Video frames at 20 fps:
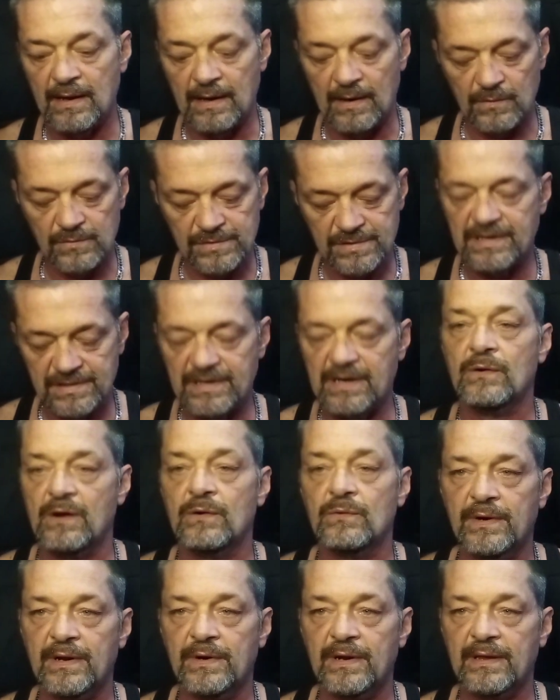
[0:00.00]
and I was
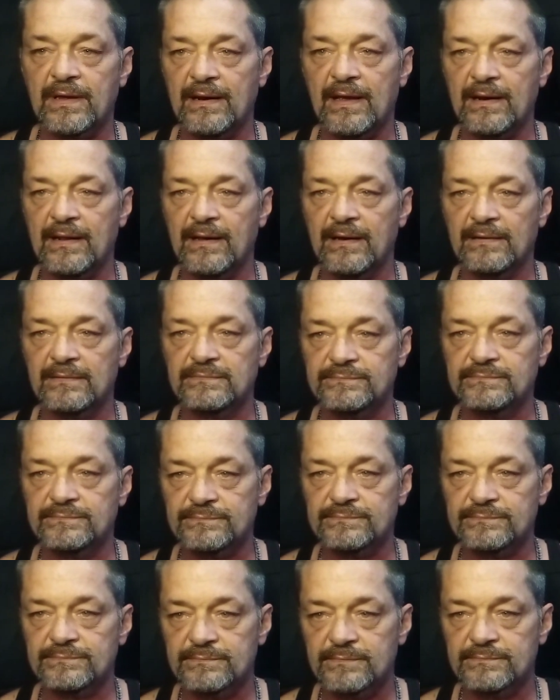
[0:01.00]
scared when I got out
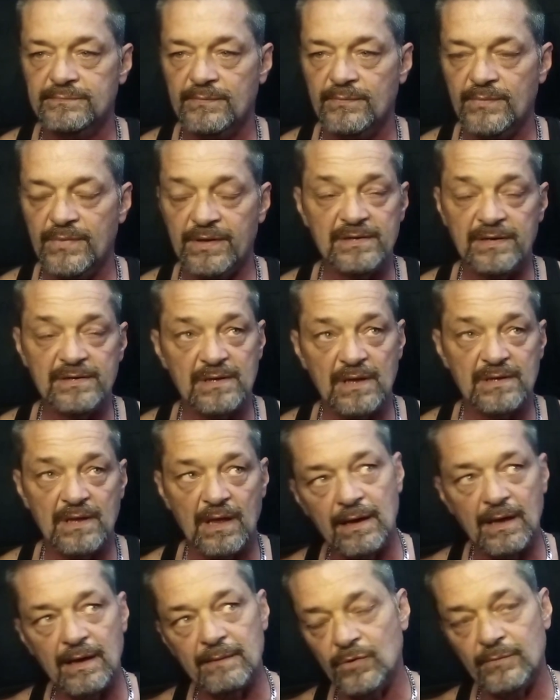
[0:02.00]
because
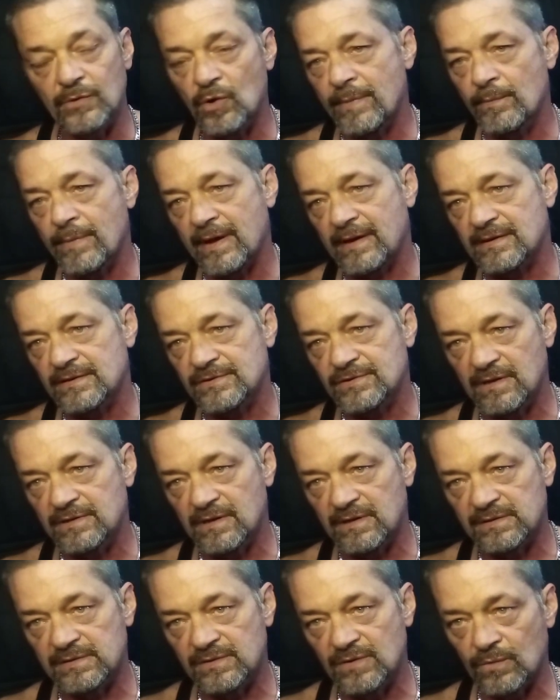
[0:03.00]
I'm going back
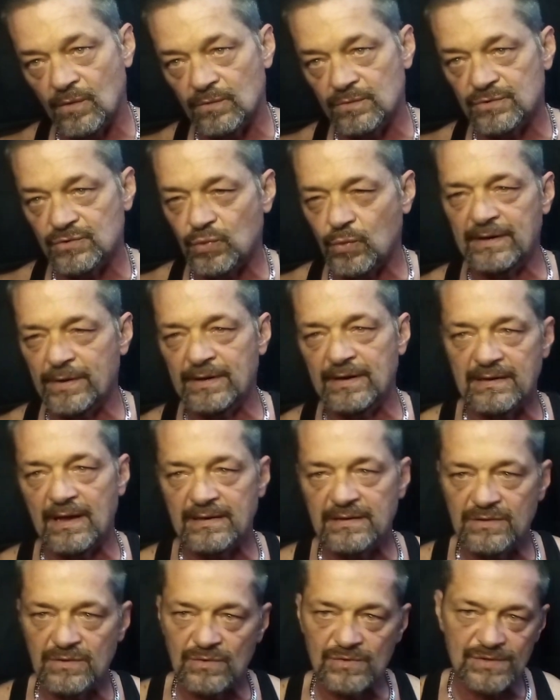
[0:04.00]
into the unknown.
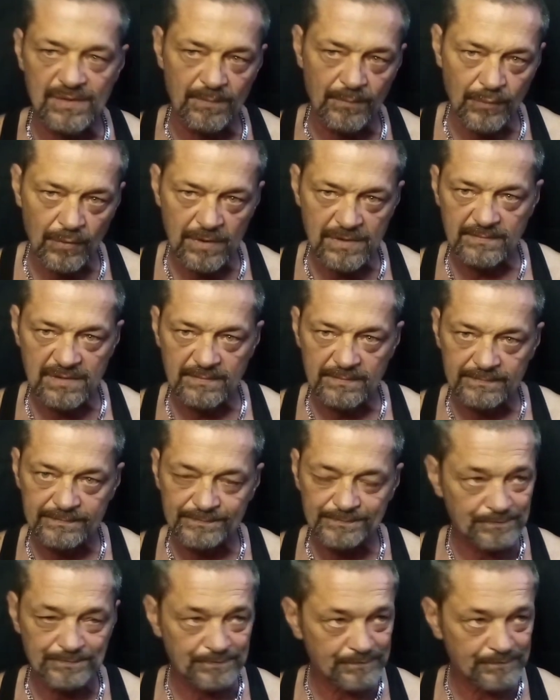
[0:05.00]
29 years in prison.